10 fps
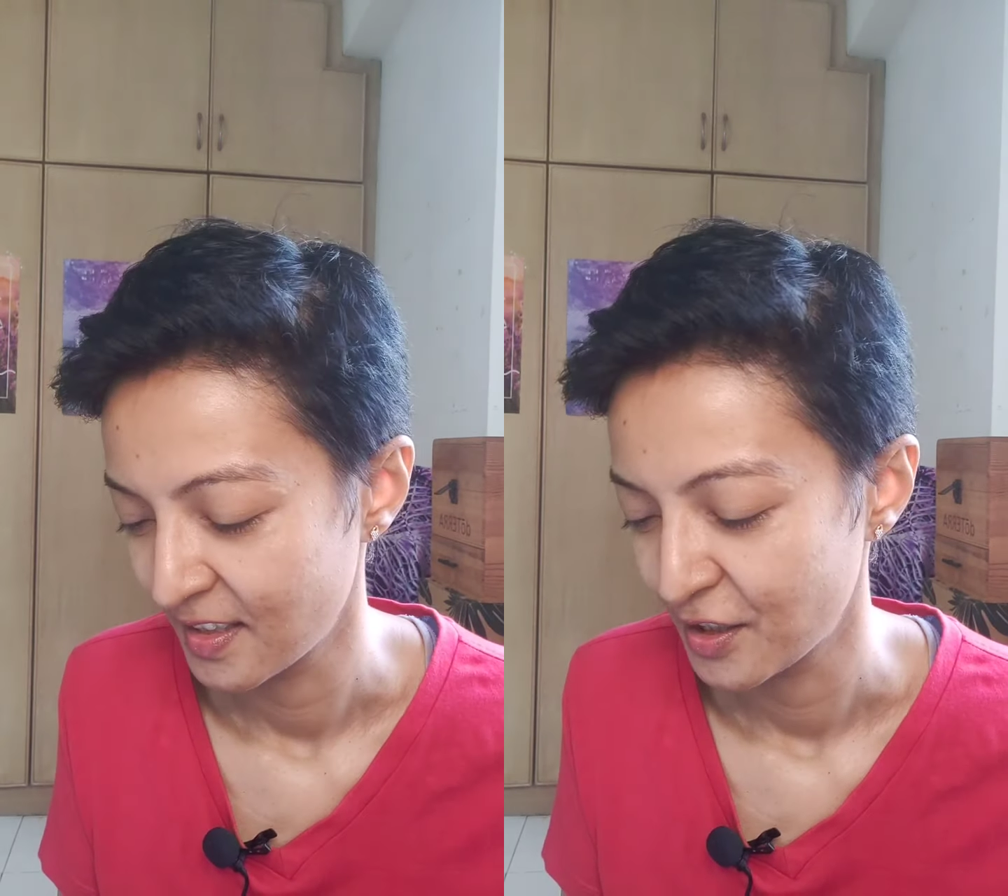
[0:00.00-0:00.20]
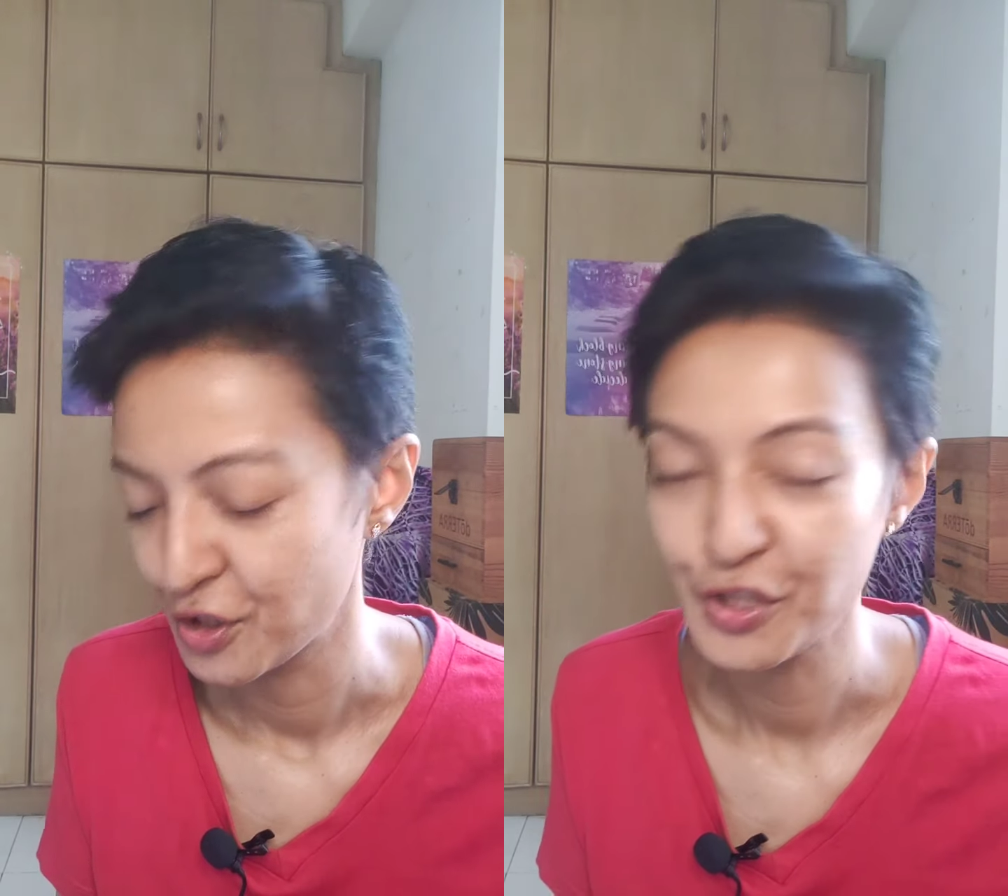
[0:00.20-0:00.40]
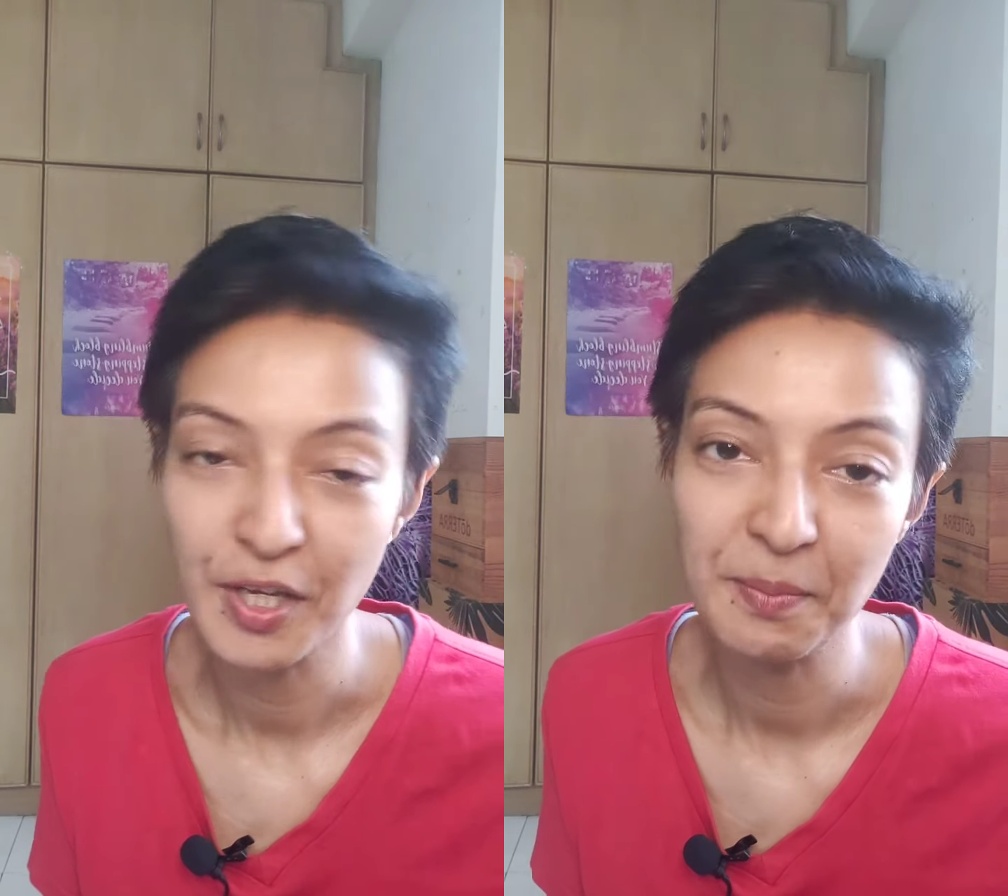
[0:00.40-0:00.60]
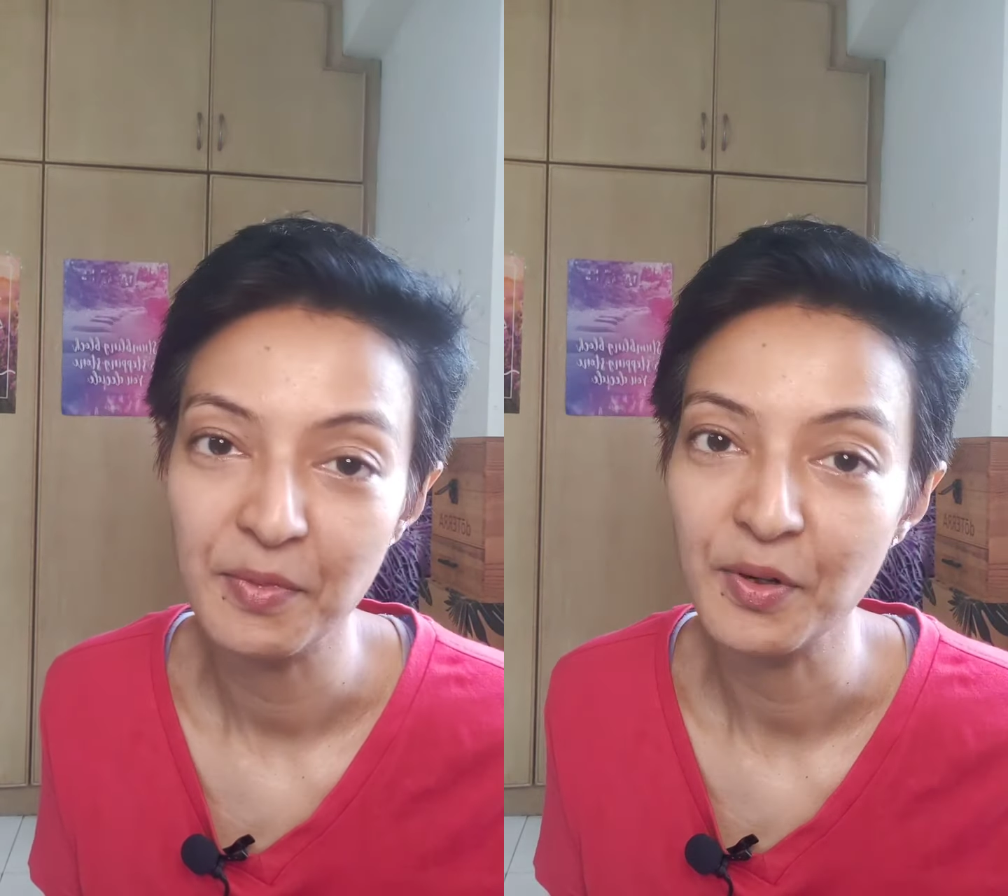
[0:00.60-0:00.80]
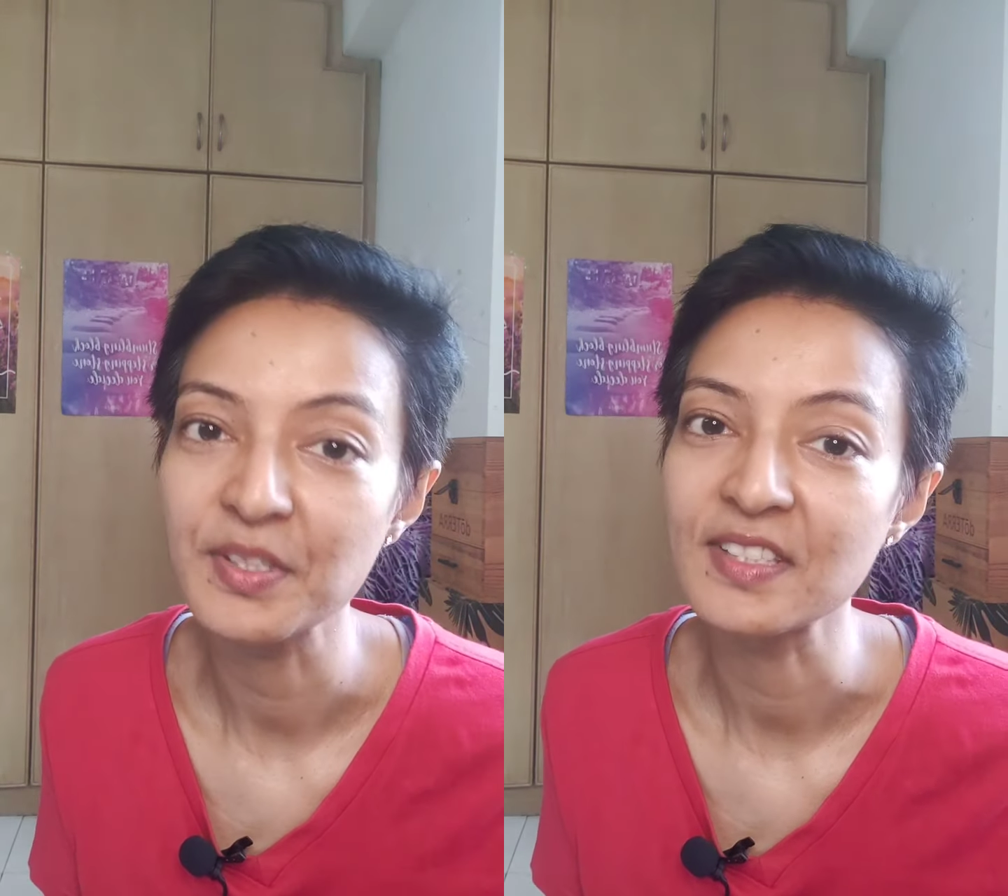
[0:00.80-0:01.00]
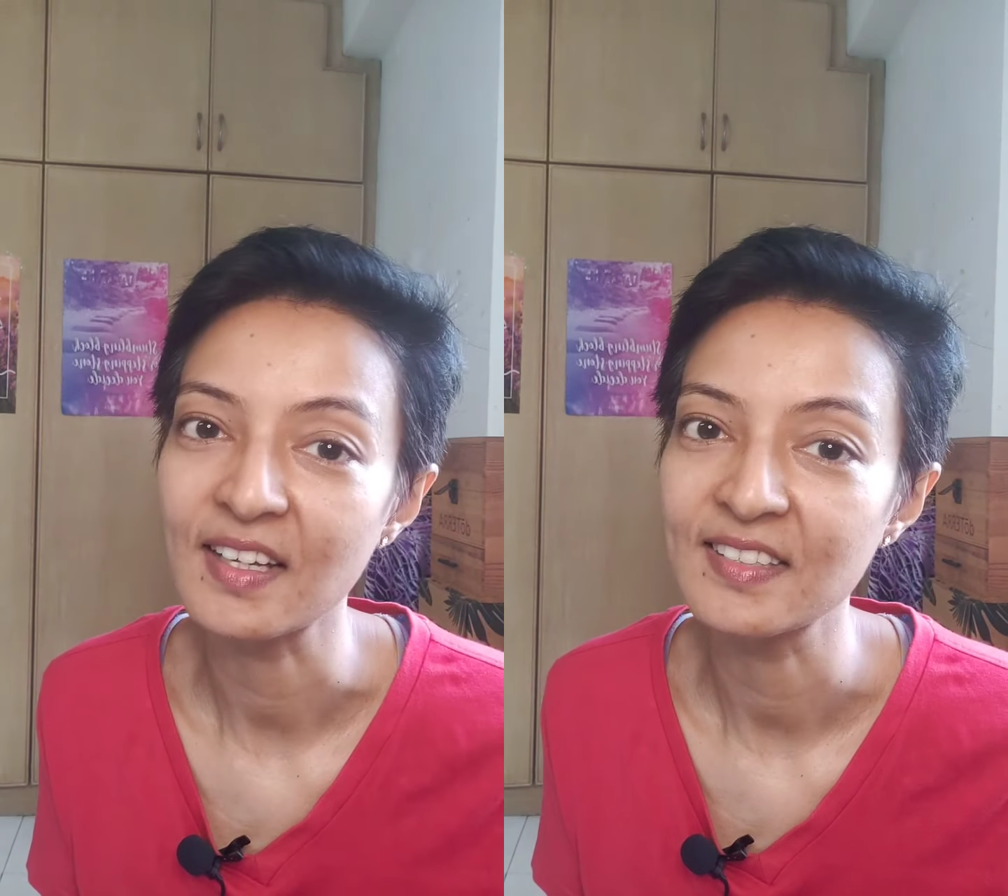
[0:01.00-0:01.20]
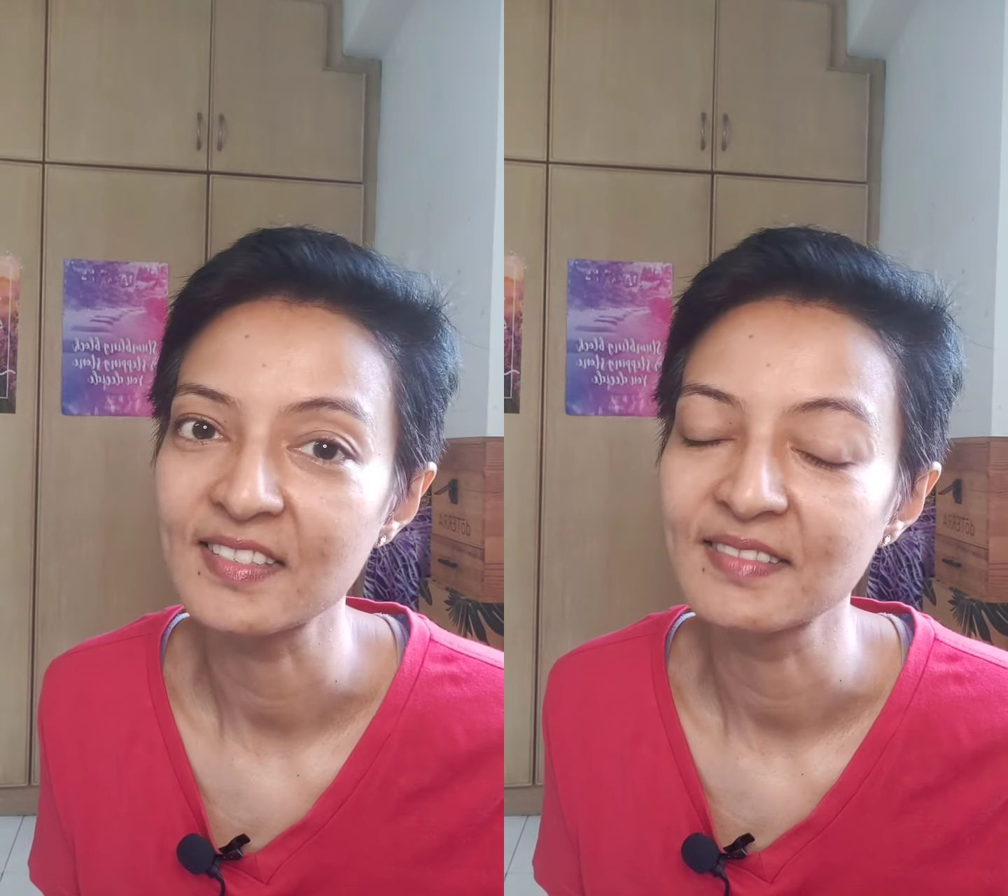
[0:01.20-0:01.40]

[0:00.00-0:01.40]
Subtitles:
shape or size.